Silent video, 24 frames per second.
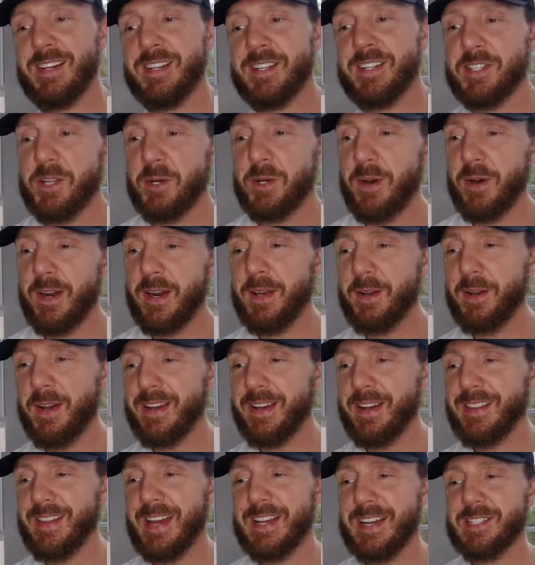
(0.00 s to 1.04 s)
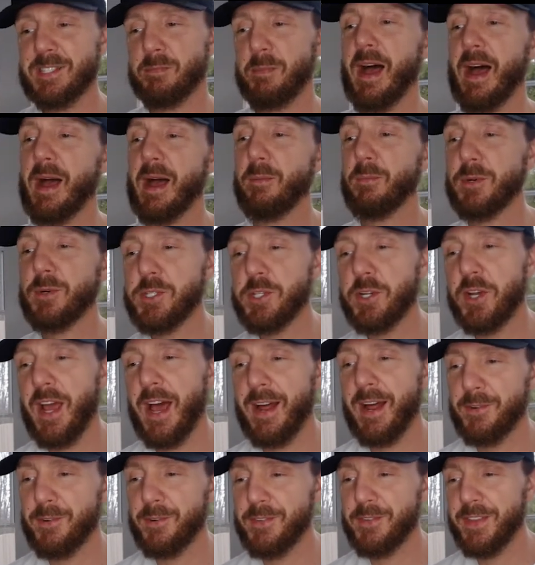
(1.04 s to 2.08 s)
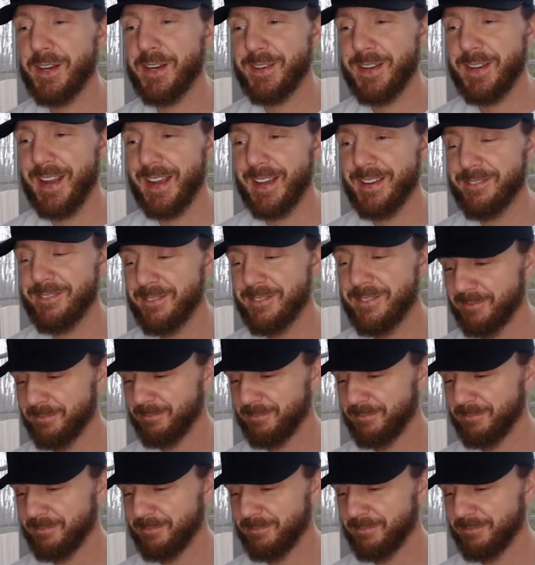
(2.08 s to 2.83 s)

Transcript: So anyway, that's mine. What you got over there, Dave?